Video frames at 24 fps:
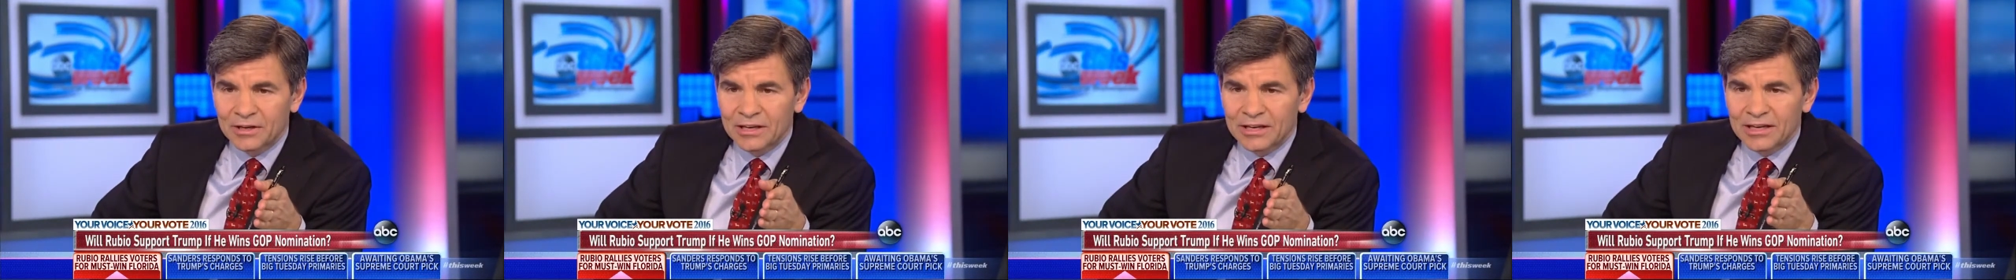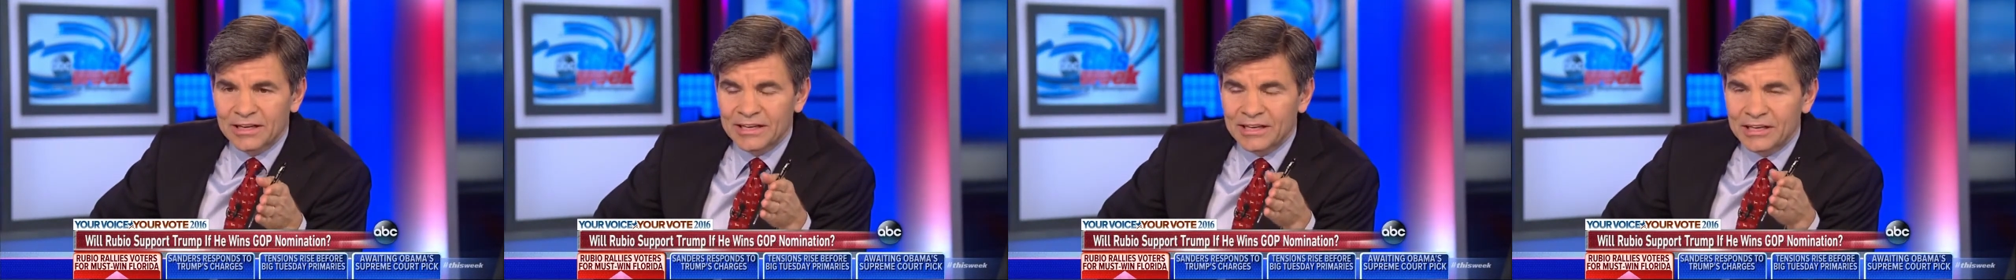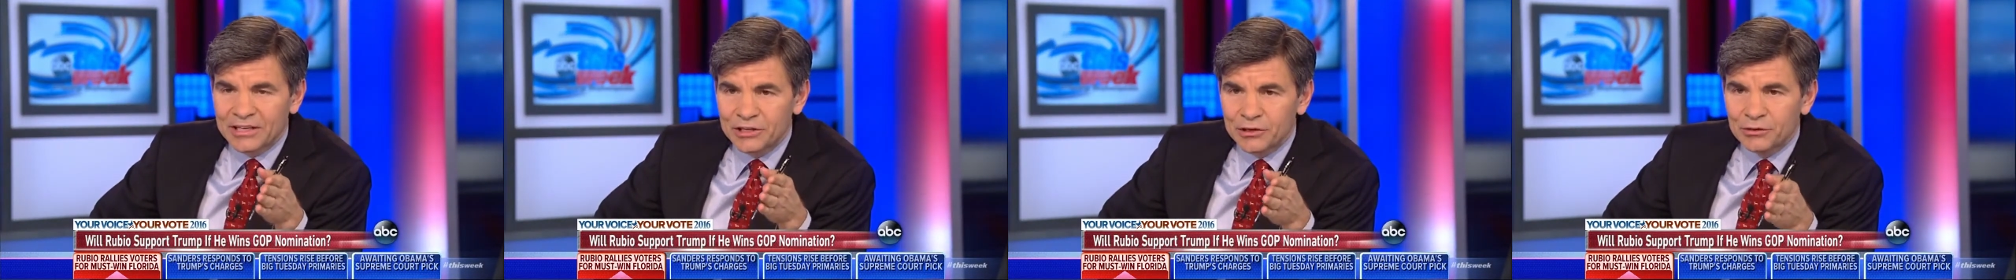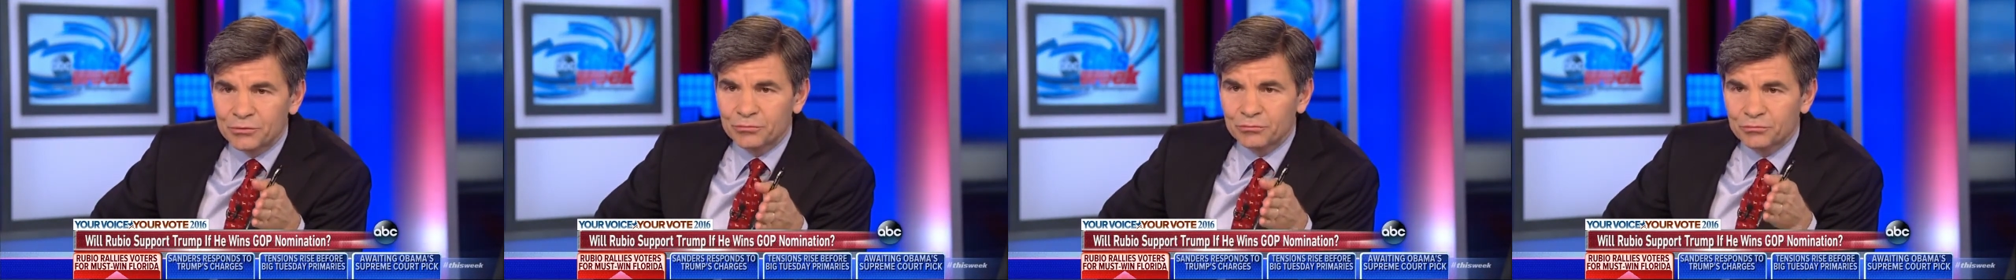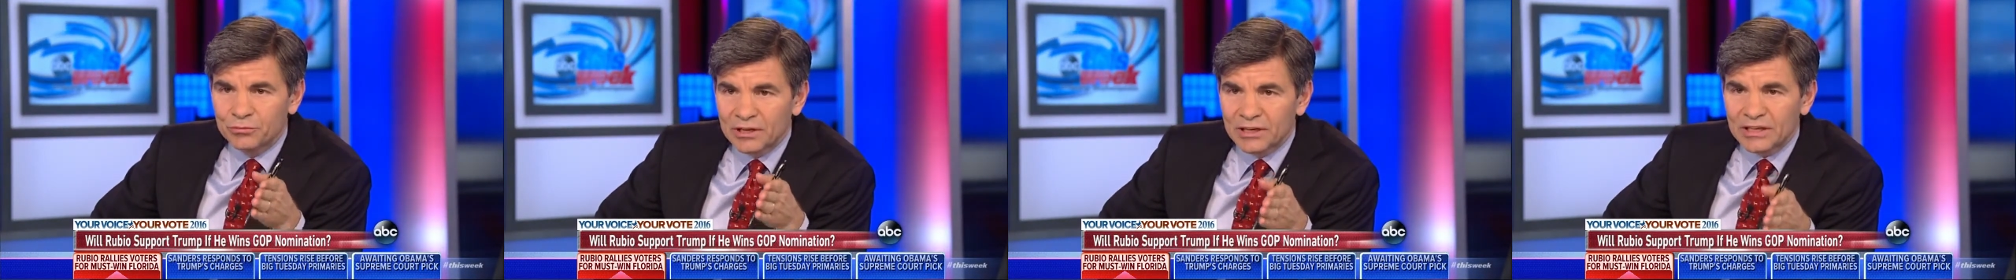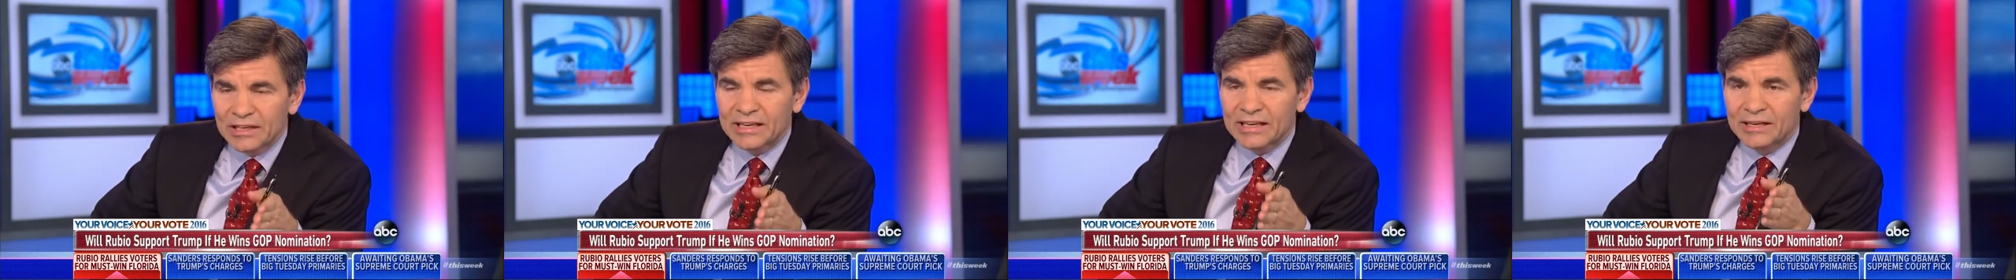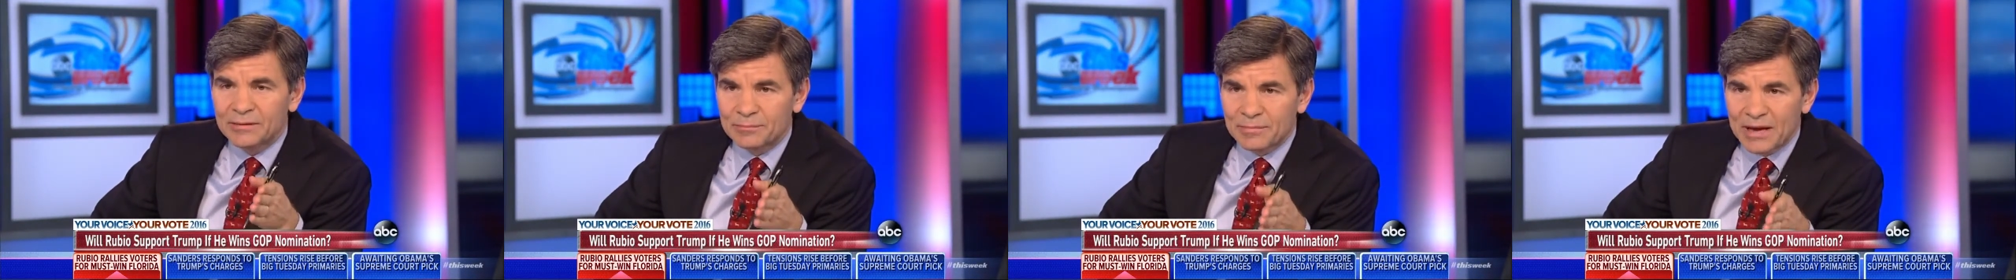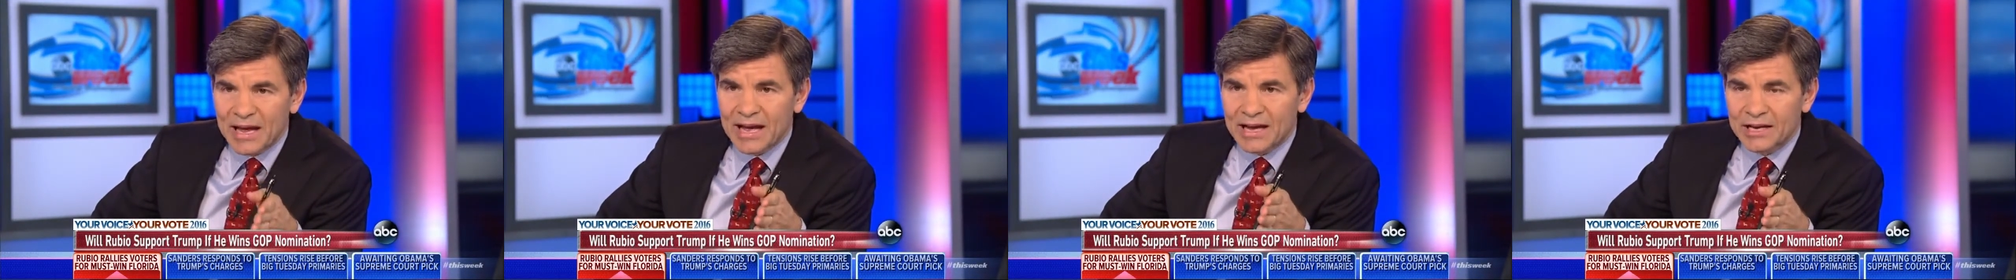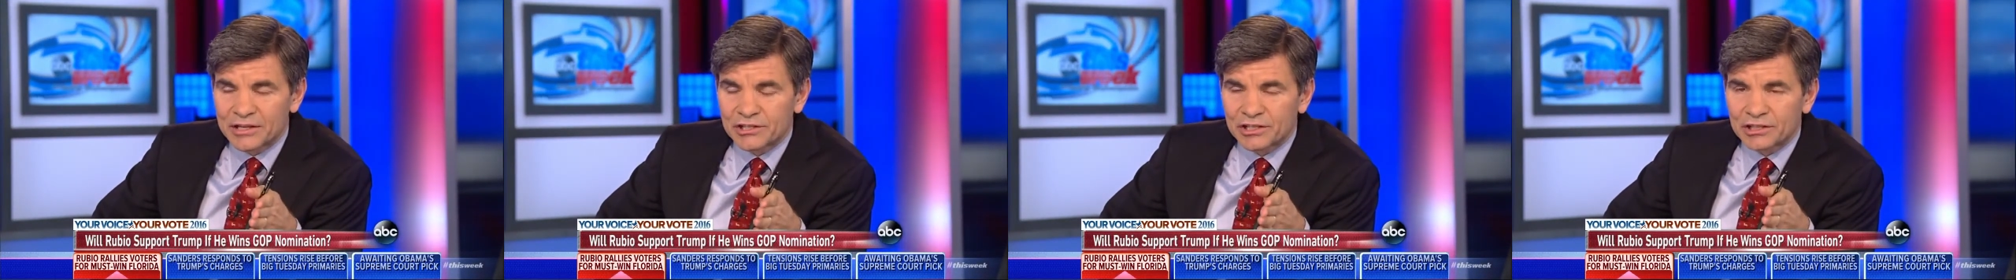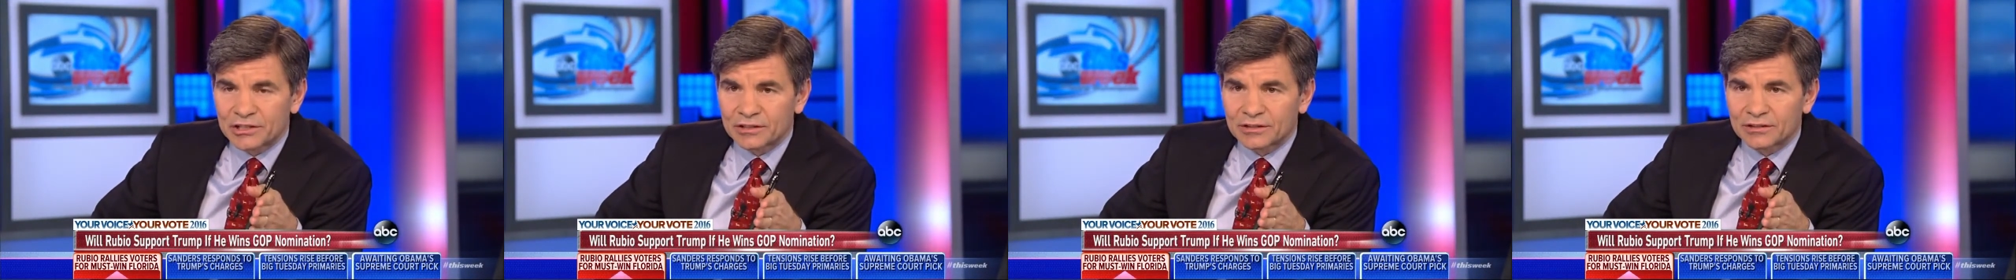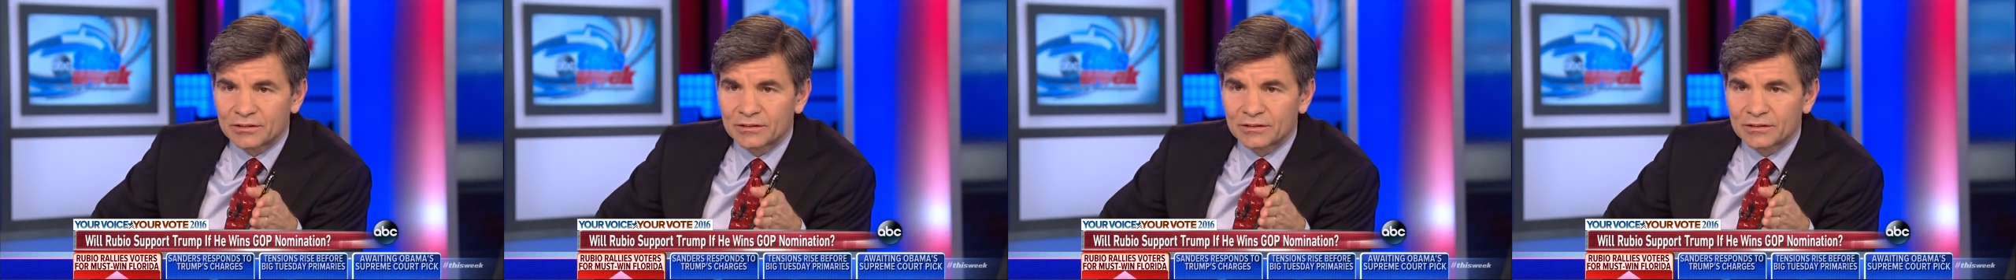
Can you really imagine